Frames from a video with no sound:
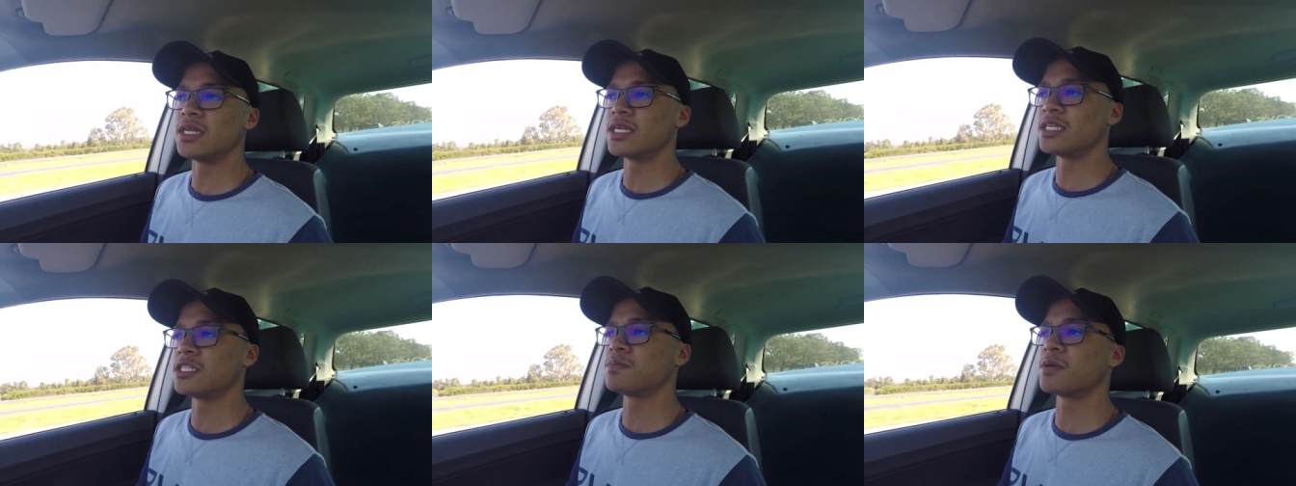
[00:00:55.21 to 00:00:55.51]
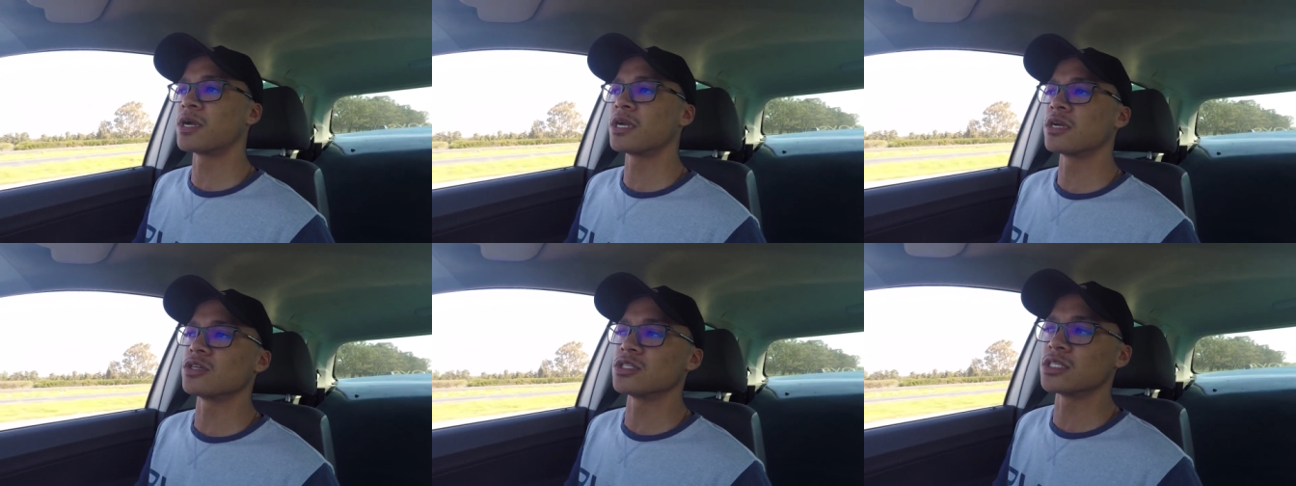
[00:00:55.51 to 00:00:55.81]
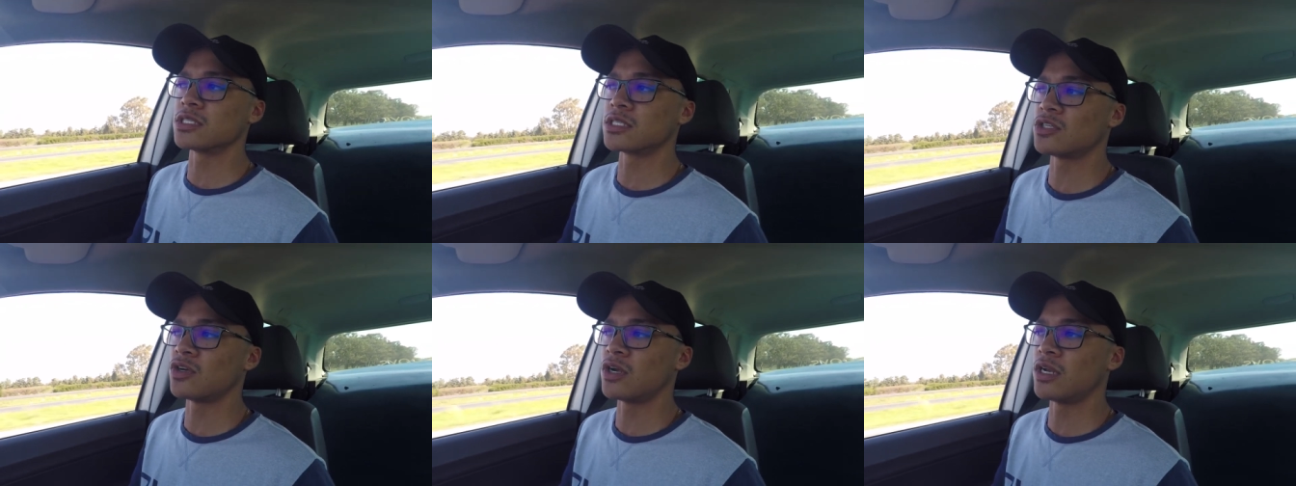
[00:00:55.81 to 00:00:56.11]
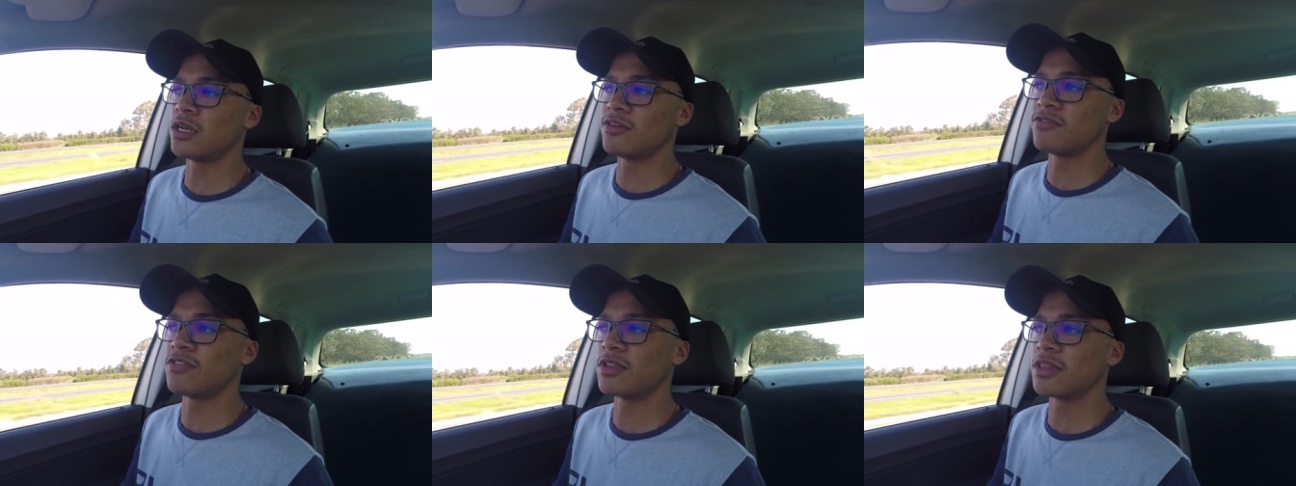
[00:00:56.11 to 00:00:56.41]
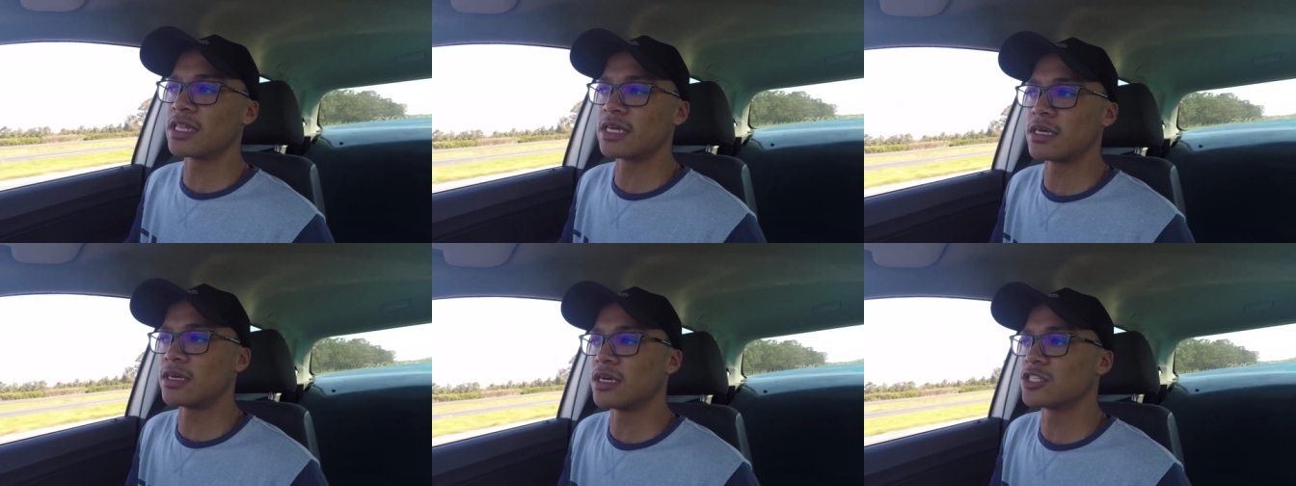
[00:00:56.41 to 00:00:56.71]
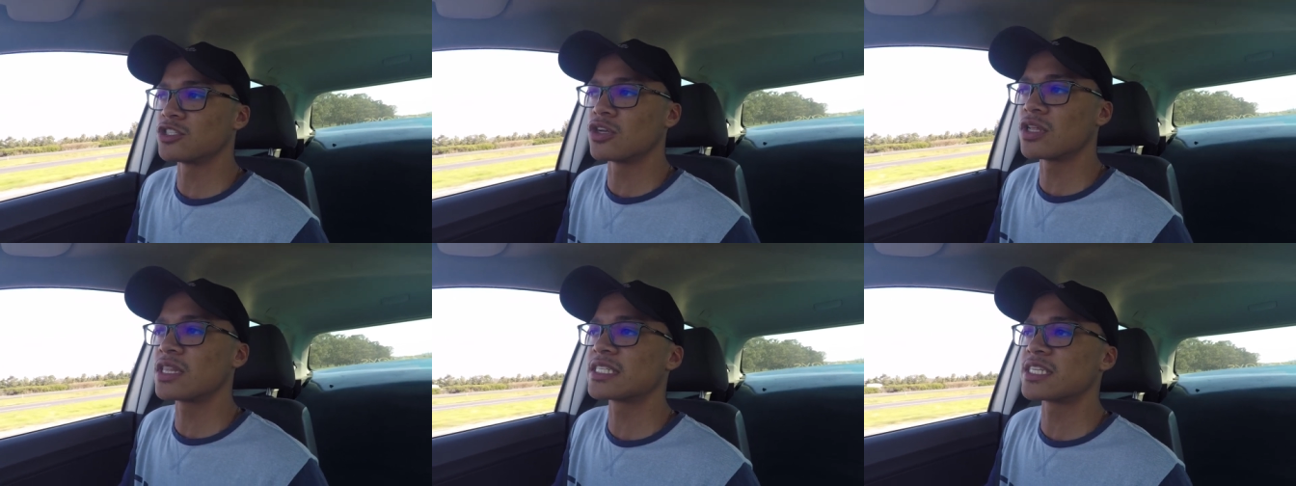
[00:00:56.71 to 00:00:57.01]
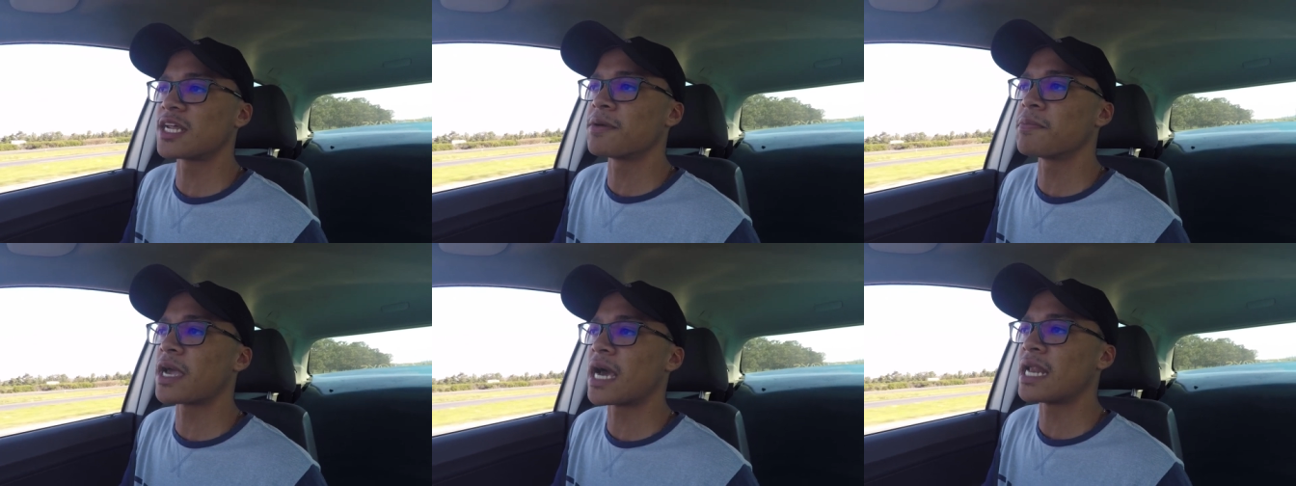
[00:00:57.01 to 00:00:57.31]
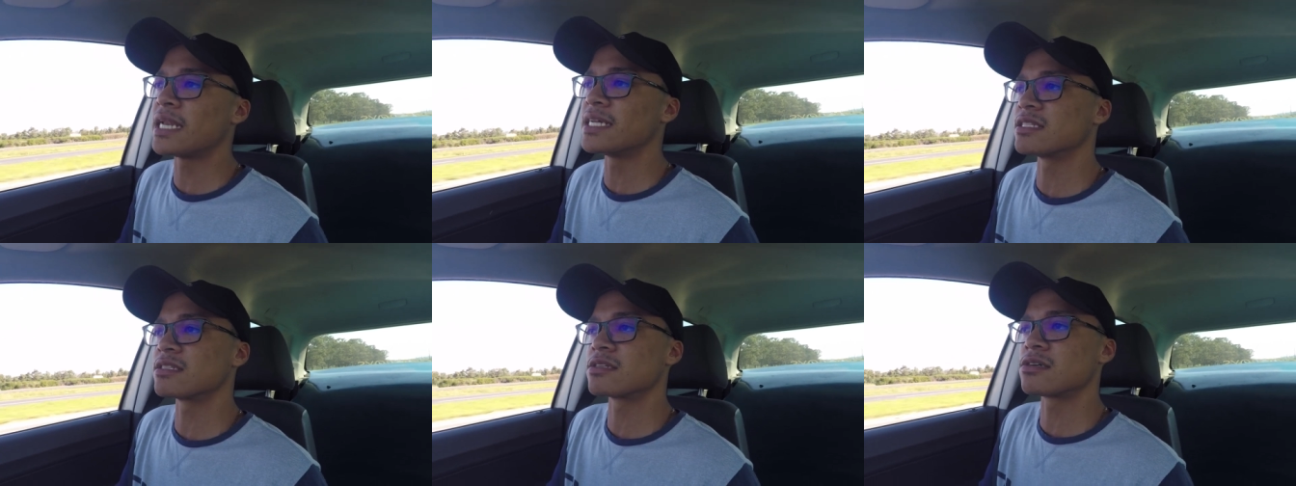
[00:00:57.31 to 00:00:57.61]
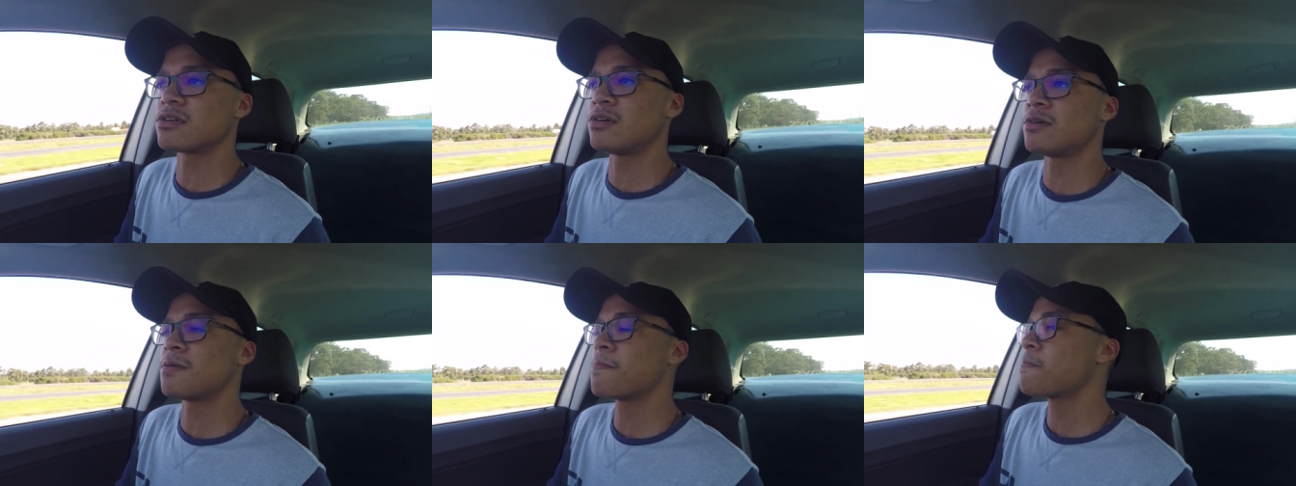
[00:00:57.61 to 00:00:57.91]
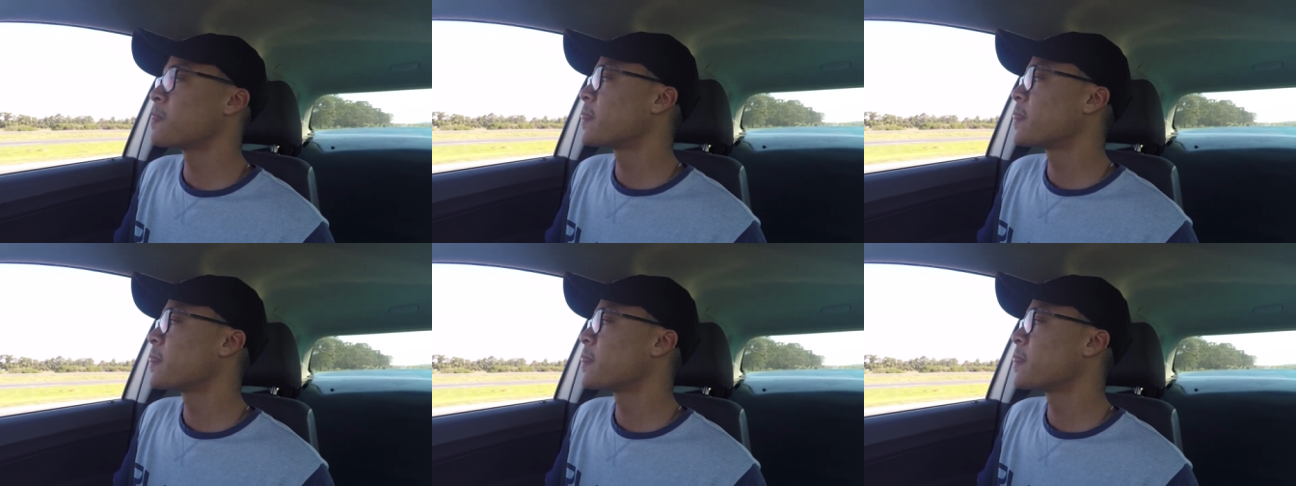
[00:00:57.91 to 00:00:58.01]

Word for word: need a respray because it's not even the, it's not the same color as the car.